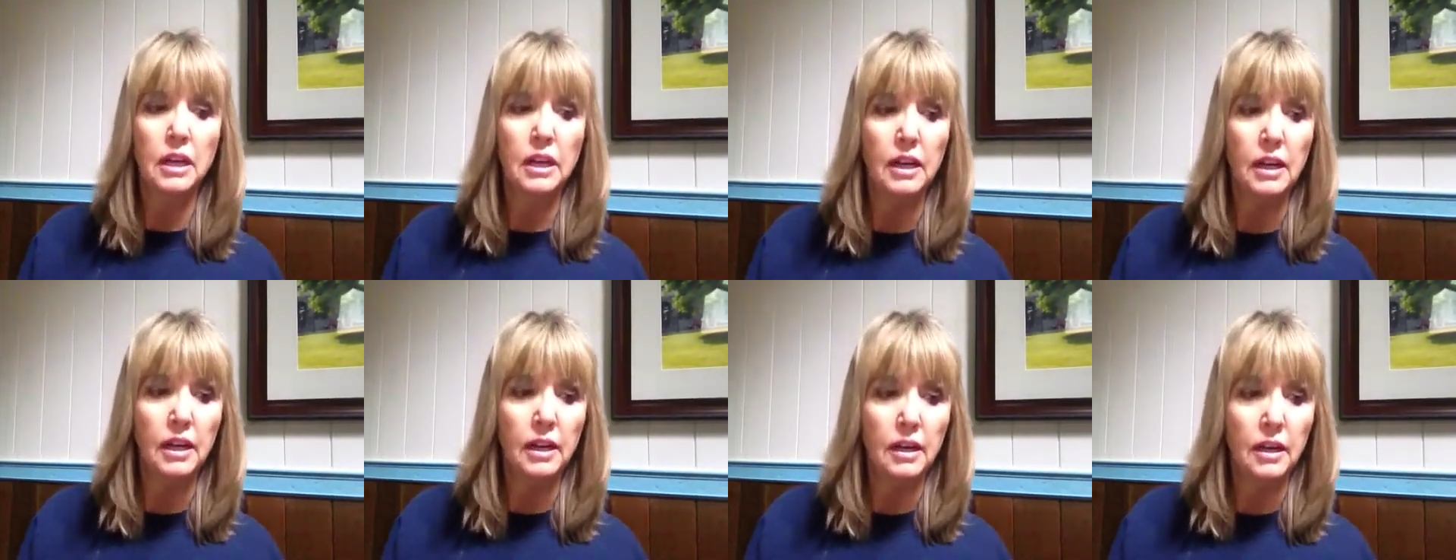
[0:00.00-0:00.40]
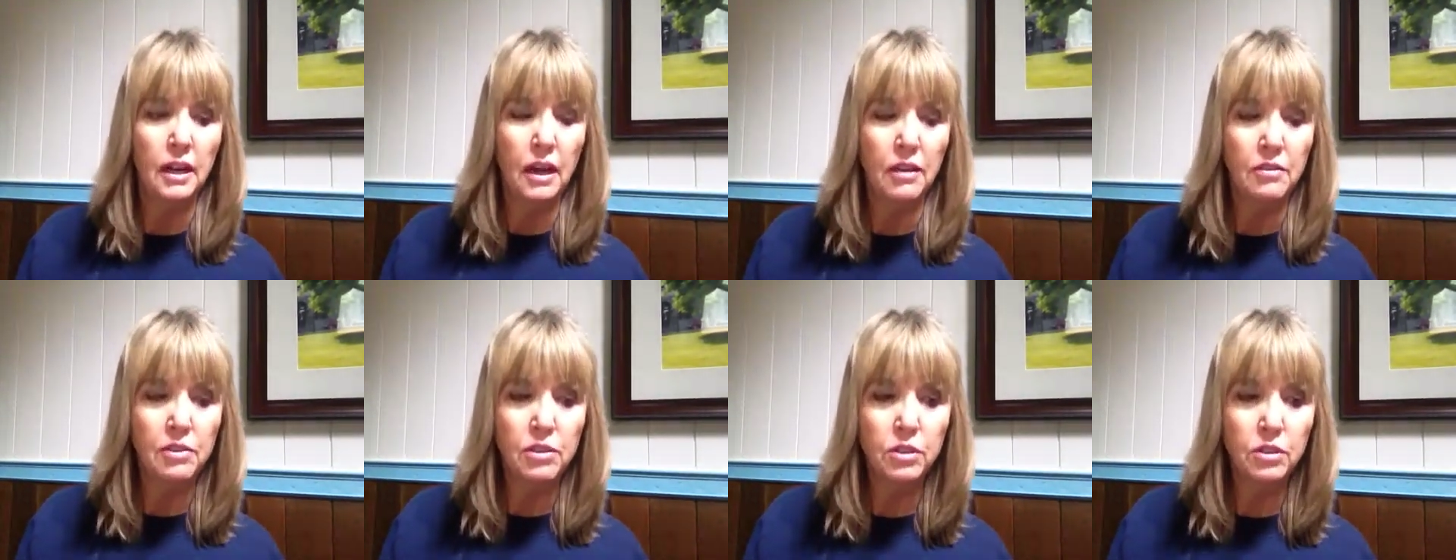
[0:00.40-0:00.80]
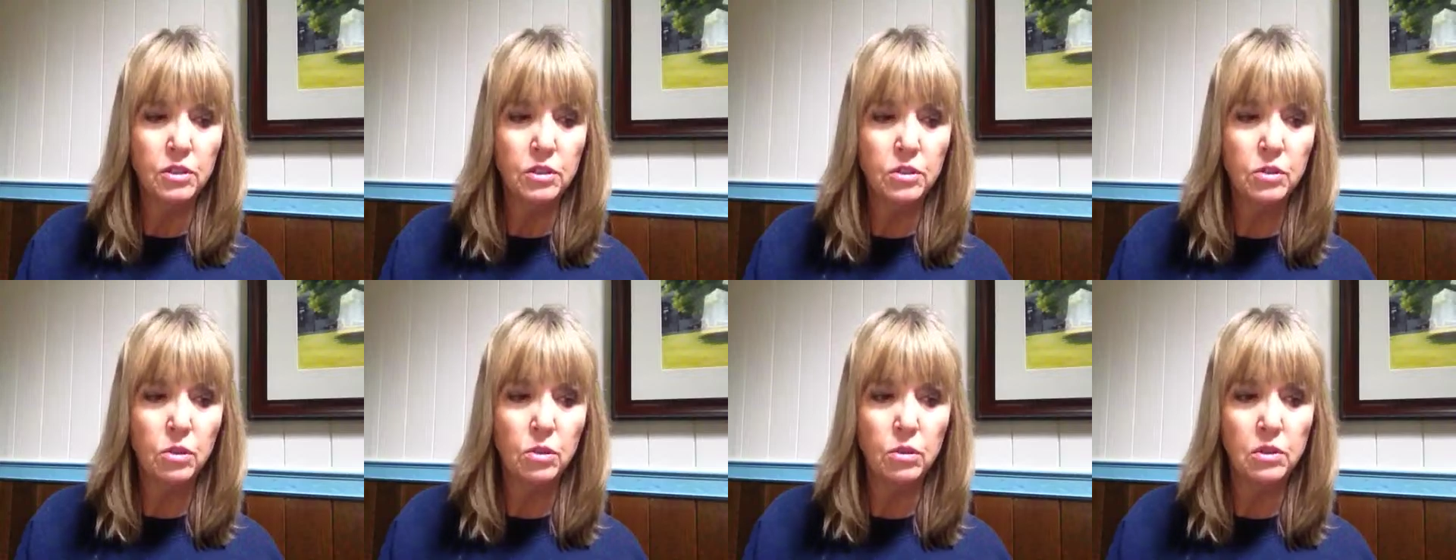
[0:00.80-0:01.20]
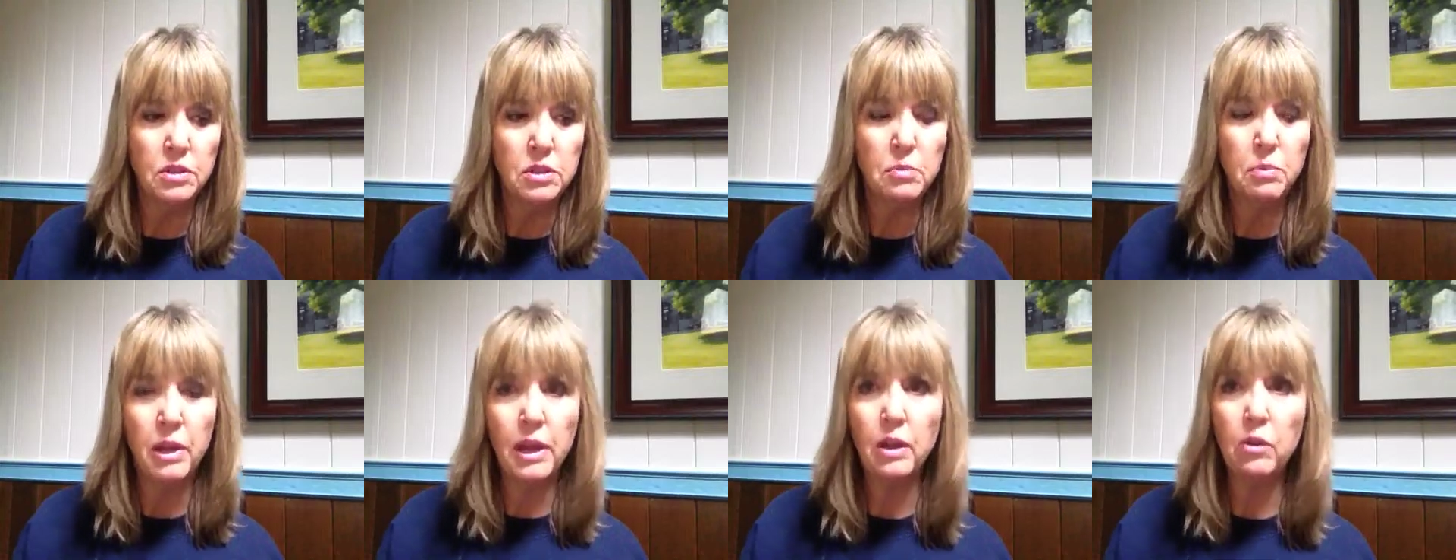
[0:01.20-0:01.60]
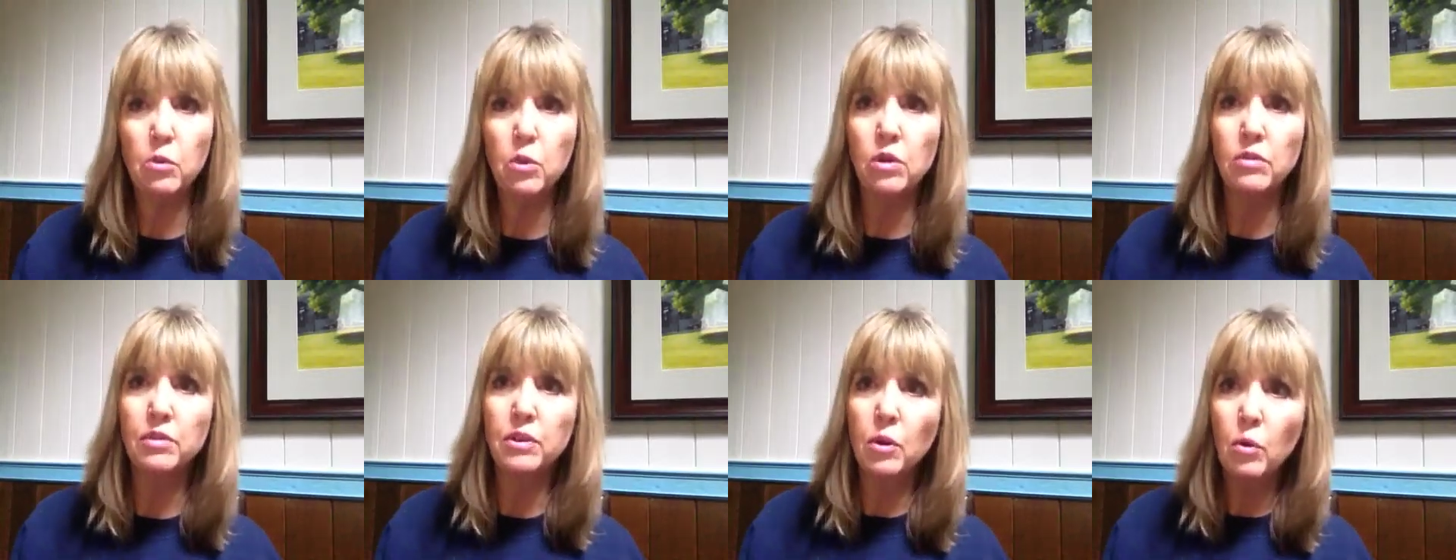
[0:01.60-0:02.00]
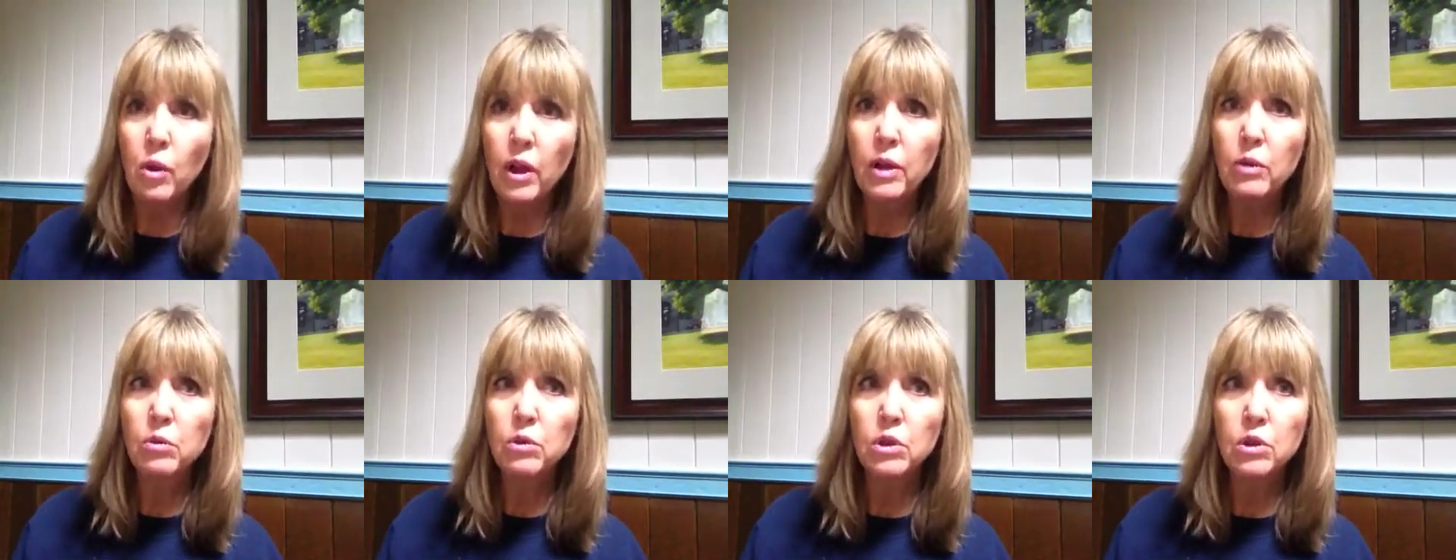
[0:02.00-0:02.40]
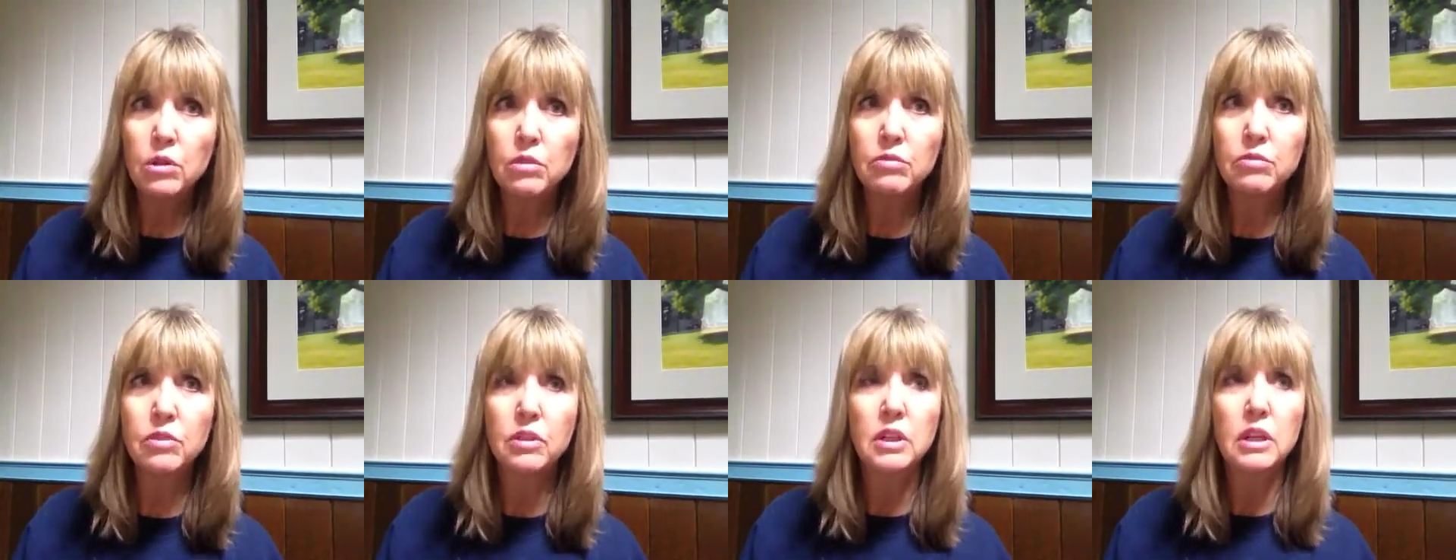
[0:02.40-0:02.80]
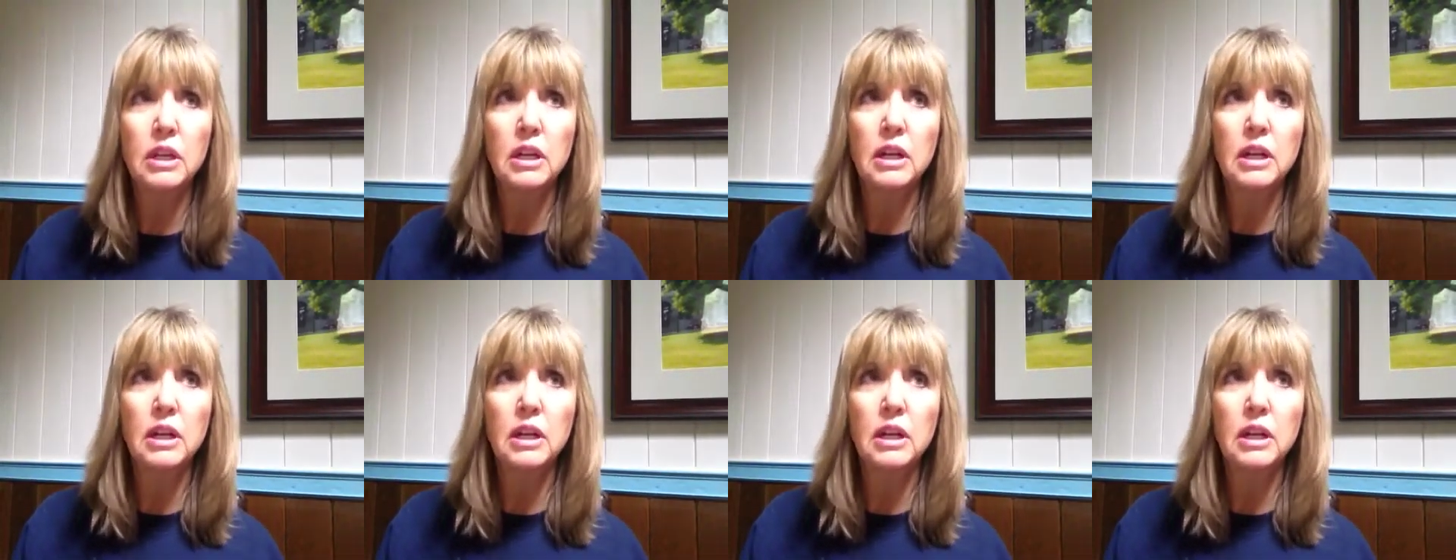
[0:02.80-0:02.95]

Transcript: I've heard it told as a black wolf and a white wolf.